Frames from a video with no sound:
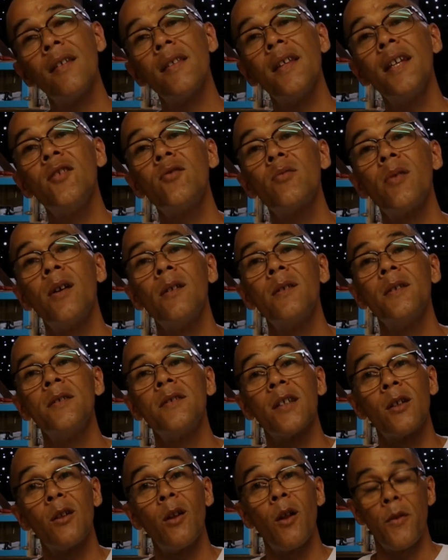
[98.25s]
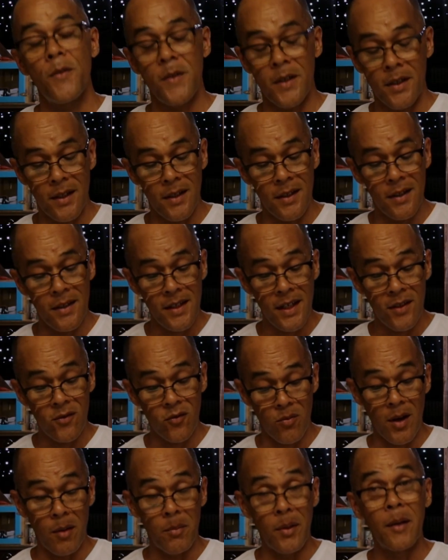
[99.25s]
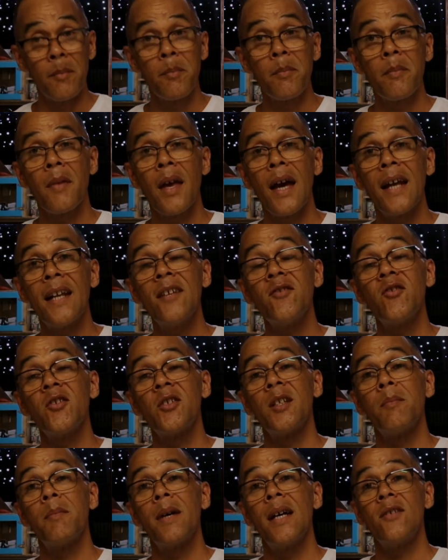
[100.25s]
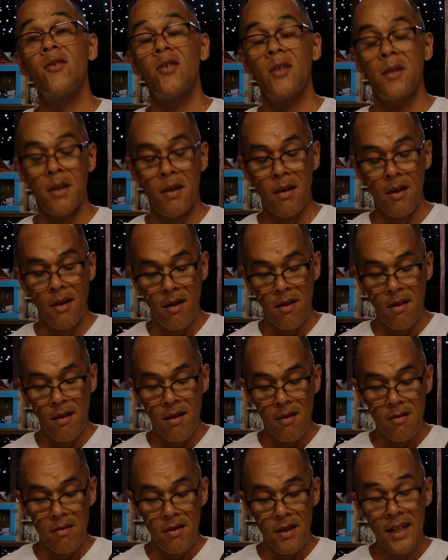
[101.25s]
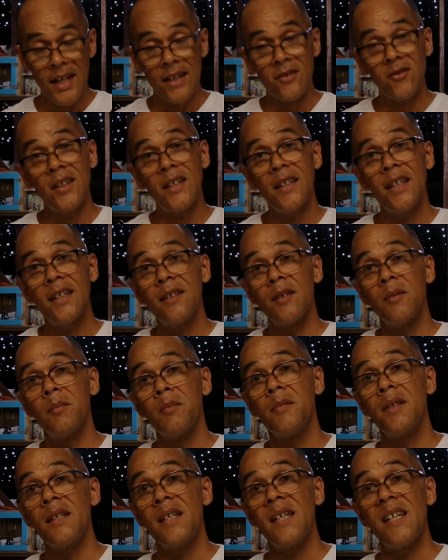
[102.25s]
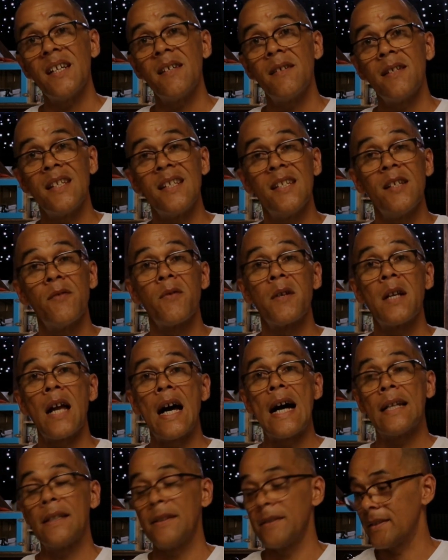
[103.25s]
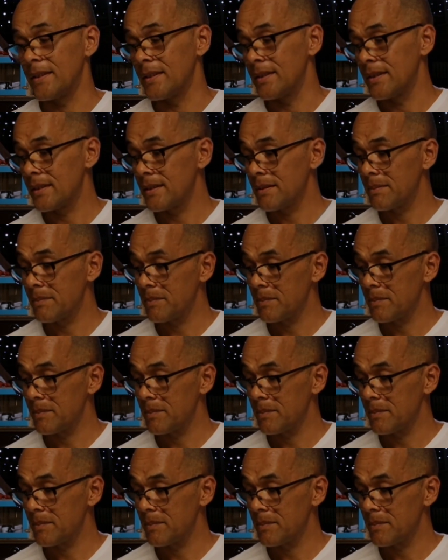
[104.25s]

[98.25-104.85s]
These rollers are clothed in a dense rubber, and as you can imagine, you can actually get them in different hardnesses.